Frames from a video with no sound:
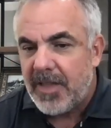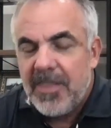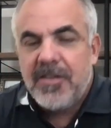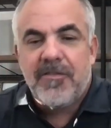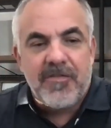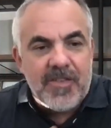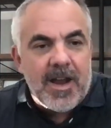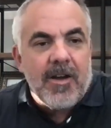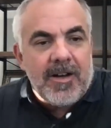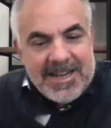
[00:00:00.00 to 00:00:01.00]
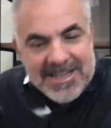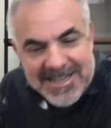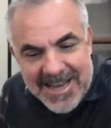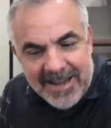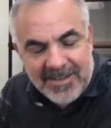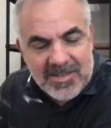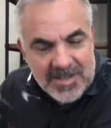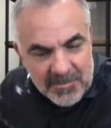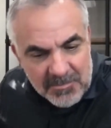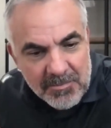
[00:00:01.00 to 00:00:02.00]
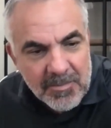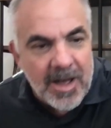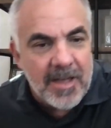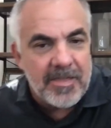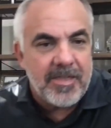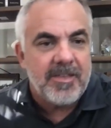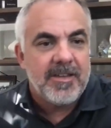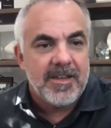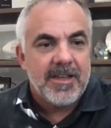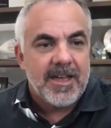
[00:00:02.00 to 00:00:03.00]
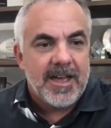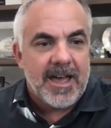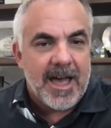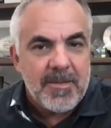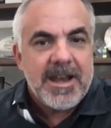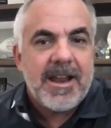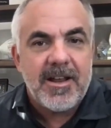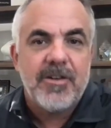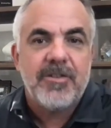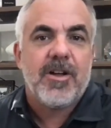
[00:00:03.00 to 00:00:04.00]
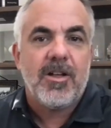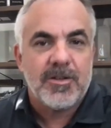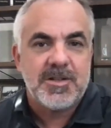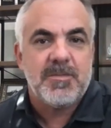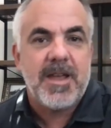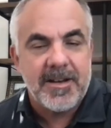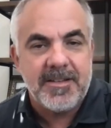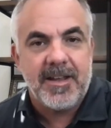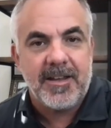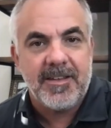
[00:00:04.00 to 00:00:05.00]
The very next month, I made $800 in Mannatech.